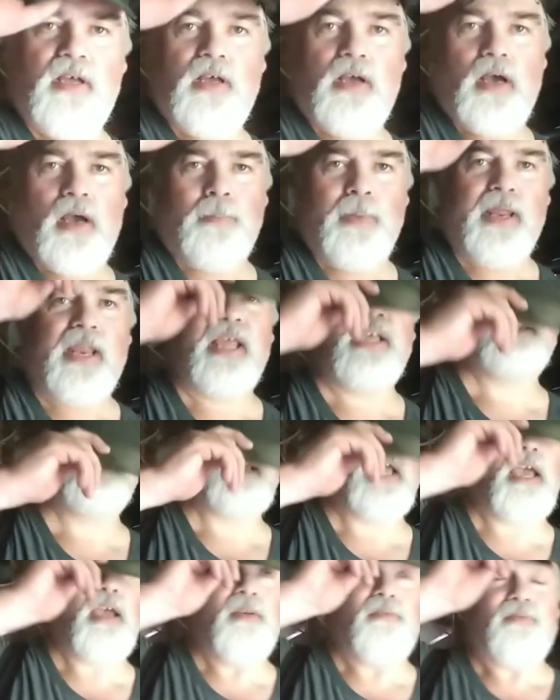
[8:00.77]
I mean, he
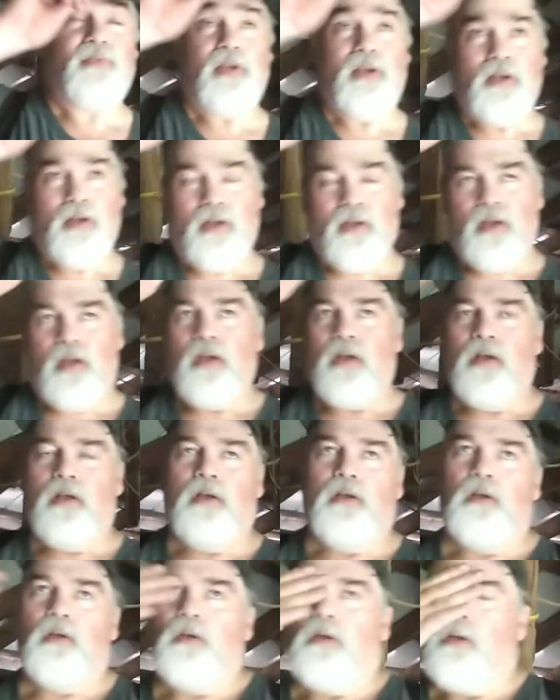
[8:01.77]
saved
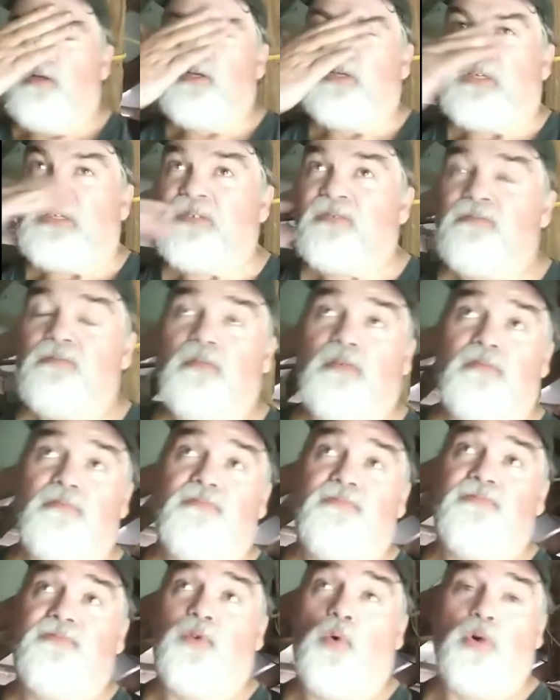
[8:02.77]

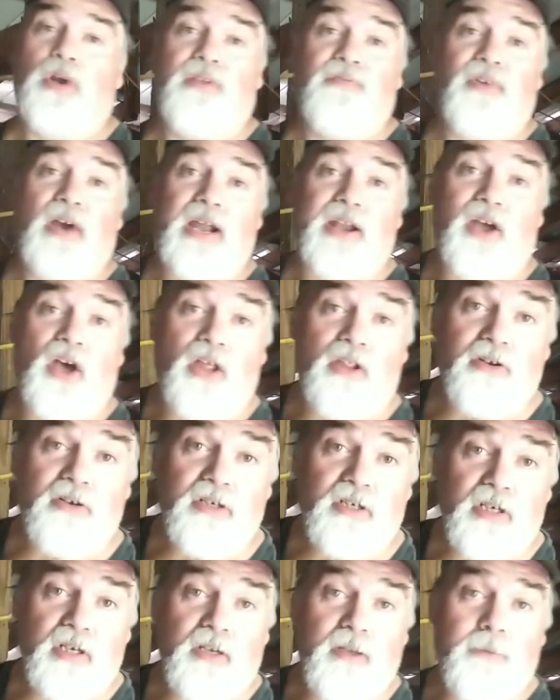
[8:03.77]

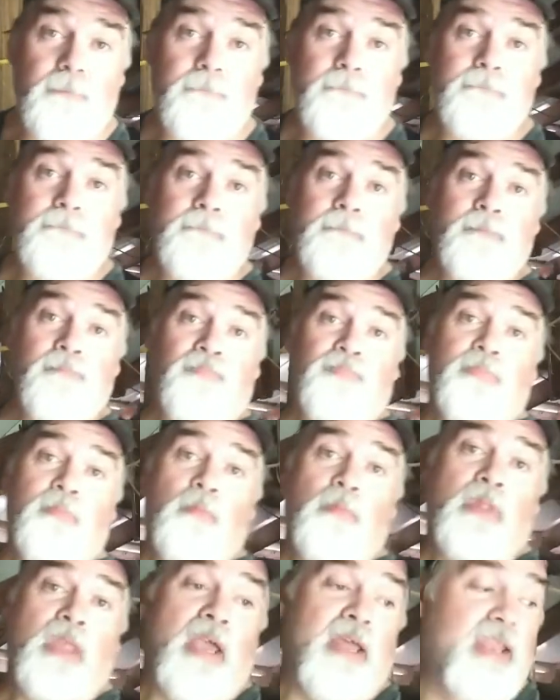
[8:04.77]
$45.
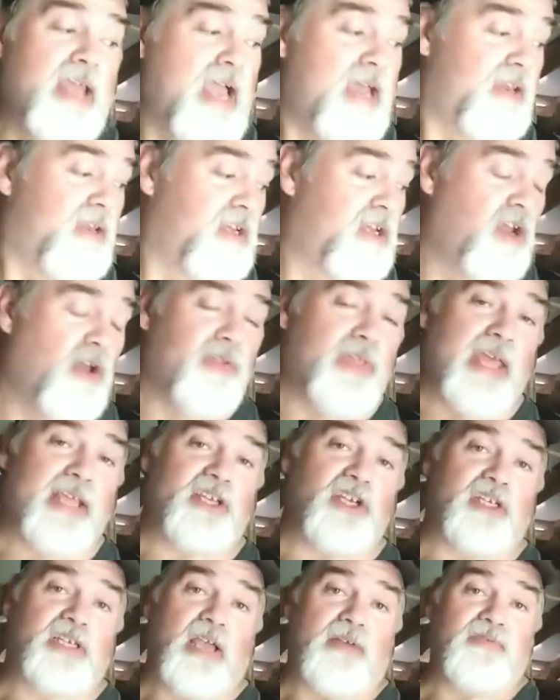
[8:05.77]
And that, you know, they
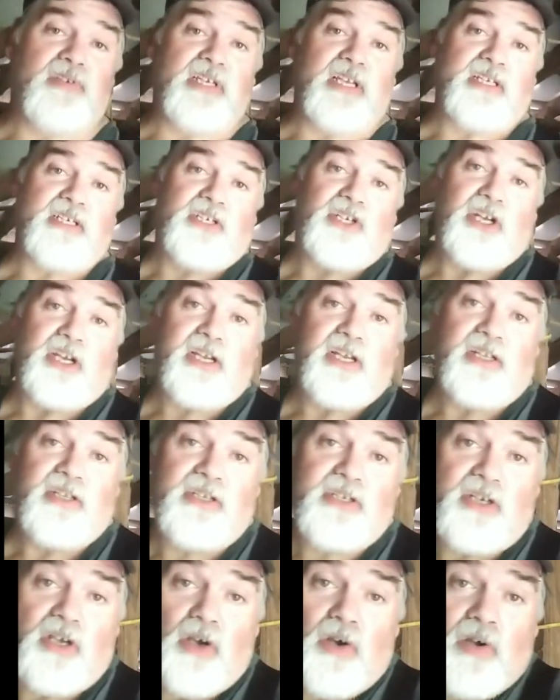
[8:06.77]
just have 6
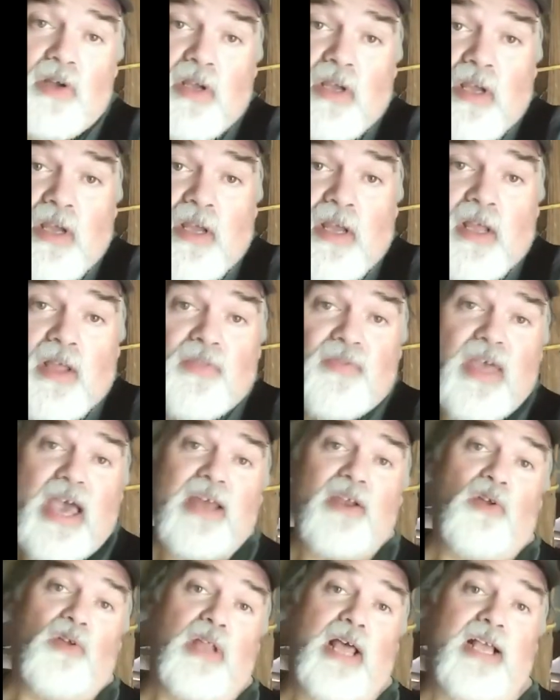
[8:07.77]
chickens, so
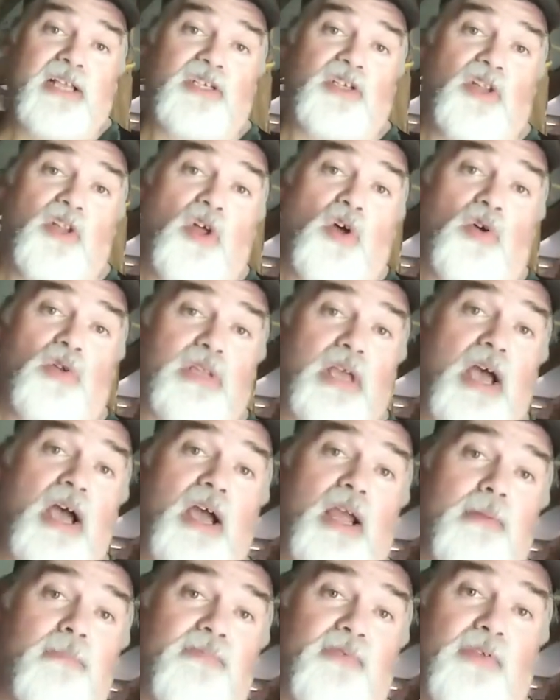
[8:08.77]
that'll last a long
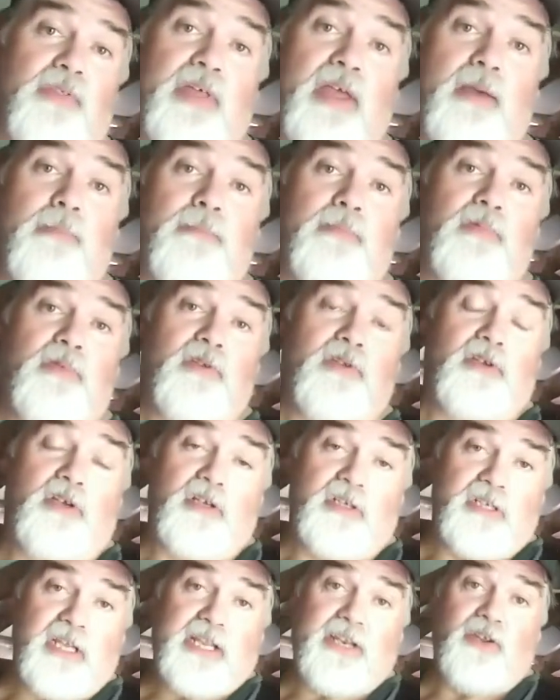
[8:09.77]
time for them
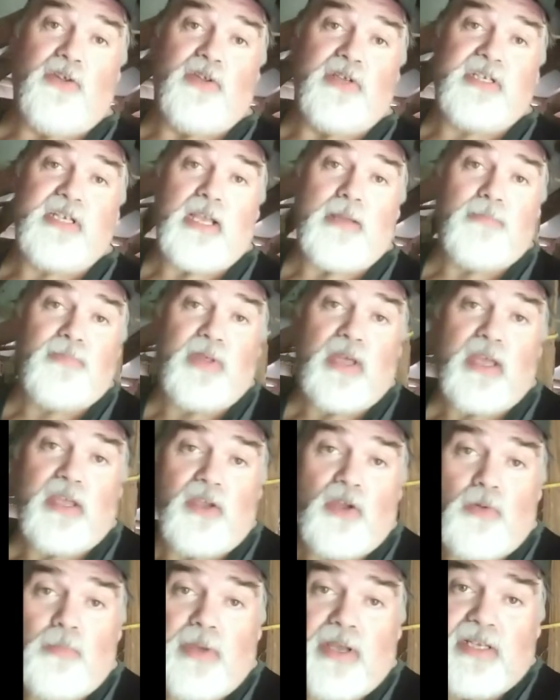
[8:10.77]
because they do the same
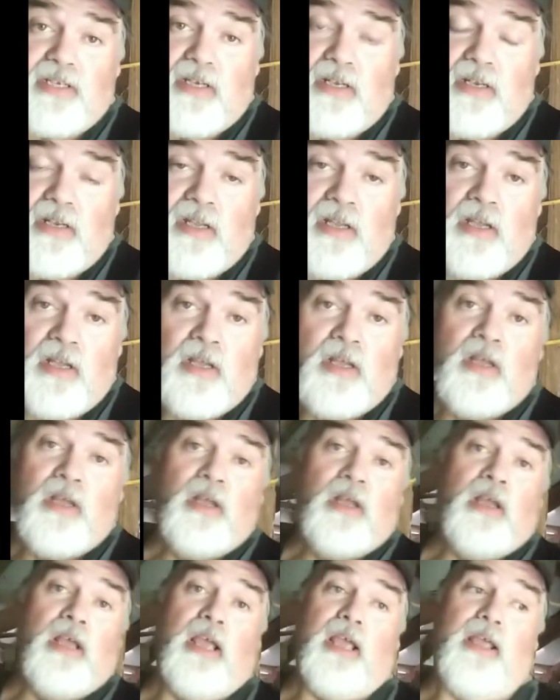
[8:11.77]
thing. You know, mix it,
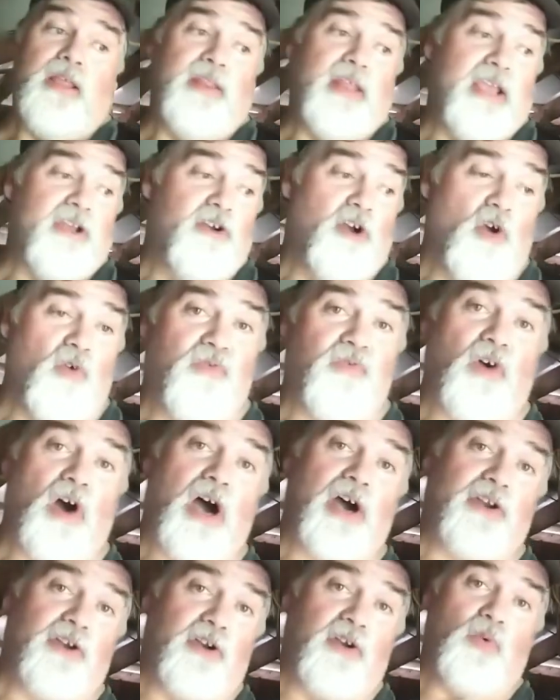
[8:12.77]
and they grow
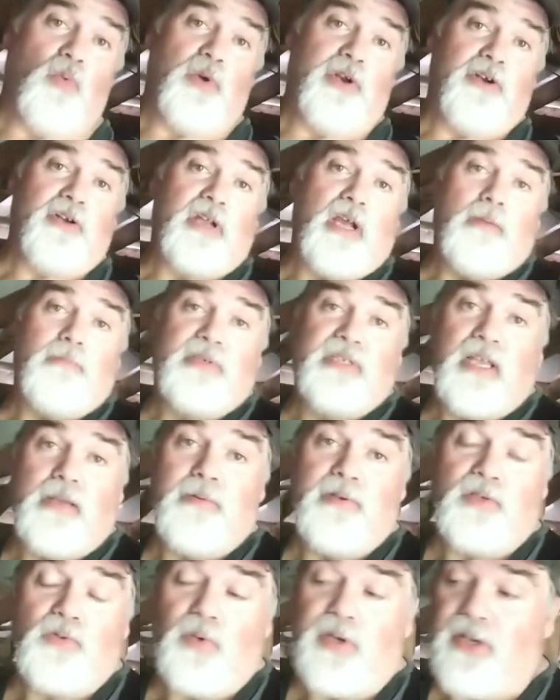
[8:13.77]
fodder in the wintertime,
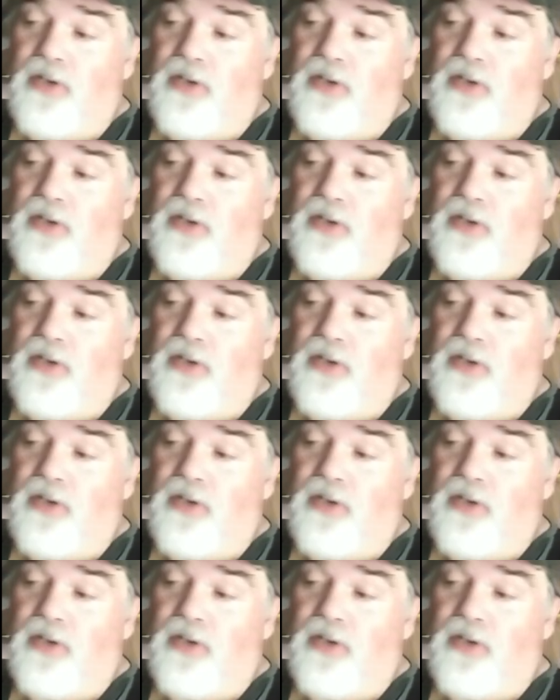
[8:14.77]
same as we